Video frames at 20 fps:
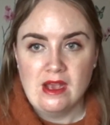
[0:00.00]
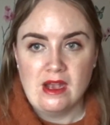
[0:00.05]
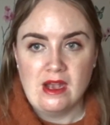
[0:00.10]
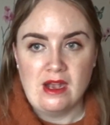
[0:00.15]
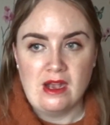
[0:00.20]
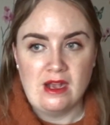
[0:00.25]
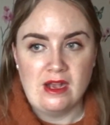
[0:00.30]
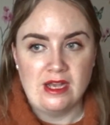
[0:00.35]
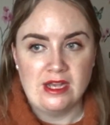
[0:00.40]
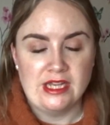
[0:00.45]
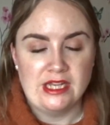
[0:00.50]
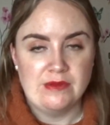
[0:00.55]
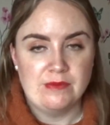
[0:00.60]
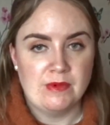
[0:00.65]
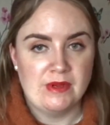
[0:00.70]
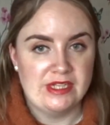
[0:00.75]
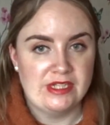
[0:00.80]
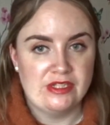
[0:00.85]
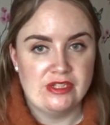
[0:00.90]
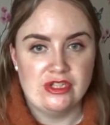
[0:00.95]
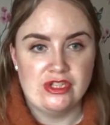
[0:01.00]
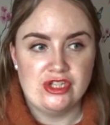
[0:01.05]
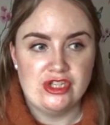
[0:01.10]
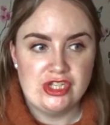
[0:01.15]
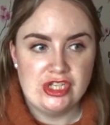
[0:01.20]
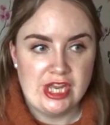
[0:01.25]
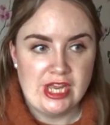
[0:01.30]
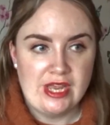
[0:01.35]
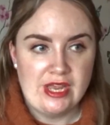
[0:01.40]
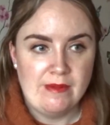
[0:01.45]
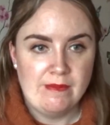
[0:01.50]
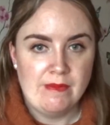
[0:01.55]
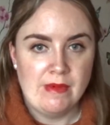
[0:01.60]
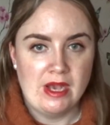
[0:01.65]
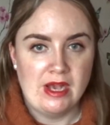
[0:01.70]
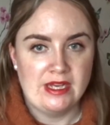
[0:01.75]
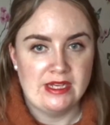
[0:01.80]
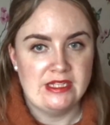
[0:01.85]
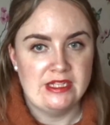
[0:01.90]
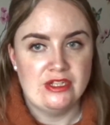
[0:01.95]
I went to the gym,
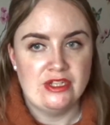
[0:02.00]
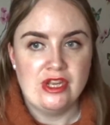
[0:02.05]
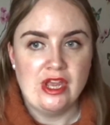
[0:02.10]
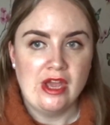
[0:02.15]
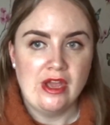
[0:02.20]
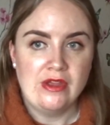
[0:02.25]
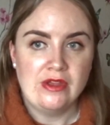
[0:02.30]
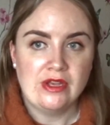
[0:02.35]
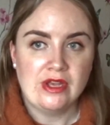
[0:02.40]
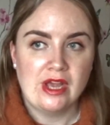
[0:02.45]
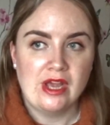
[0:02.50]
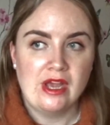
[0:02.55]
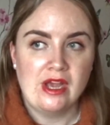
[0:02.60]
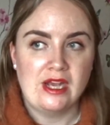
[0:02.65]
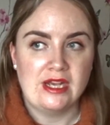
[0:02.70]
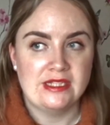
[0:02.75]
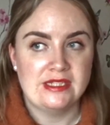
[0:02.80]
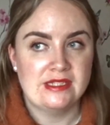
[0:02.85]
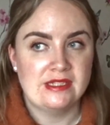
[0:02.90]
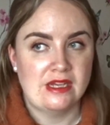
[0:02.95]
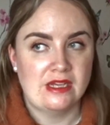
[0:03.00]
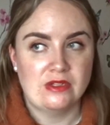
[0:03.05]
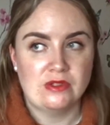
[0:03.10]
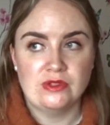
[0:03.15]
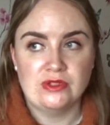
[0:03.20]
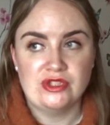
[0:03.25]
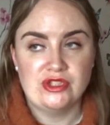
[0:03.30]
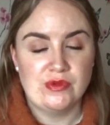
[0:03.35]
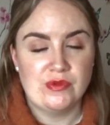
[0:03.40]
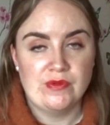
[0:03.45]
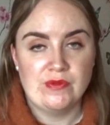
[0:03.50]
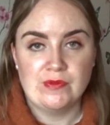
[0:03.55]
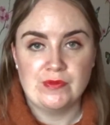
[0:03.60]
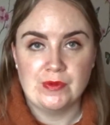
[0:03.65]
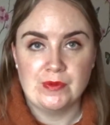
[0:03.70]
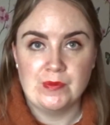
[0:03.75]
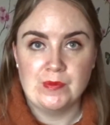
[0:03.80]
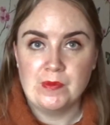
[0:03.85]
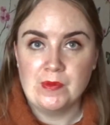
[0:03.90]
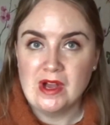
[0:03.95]
I did yoga, I cycled to and from
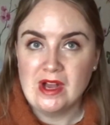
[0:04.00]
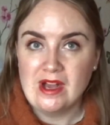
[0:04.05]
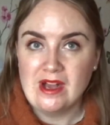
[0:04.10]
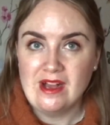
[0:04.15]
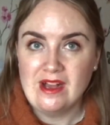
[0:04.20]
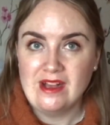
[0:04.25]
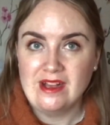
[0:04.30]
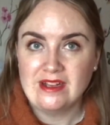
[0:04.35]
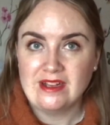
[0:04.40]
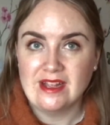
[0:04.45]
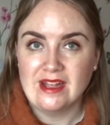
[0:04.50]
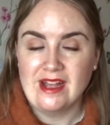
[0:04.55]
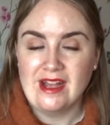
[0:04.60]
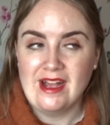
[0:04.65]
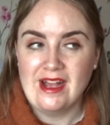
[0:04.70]
work.